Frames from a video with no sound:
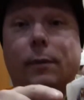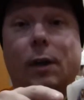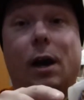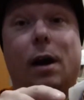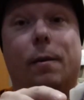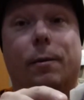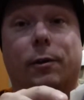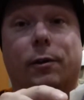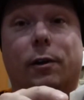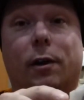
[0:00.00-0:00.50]

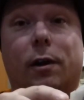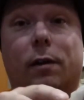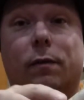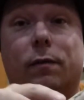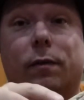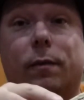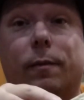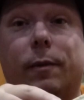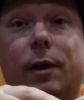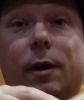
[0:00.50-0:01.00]
I'm excited
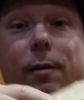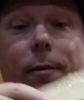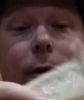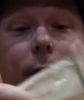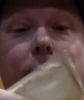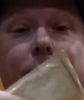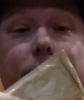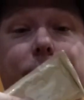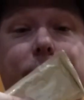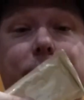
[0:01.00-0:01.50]
for peanut
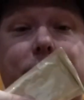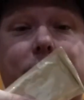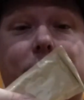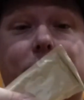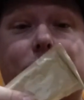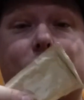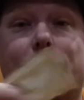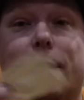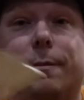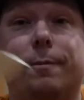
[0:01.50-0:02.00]
butter. Tell
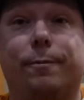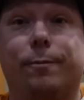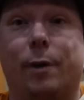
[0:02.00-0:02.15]
you what,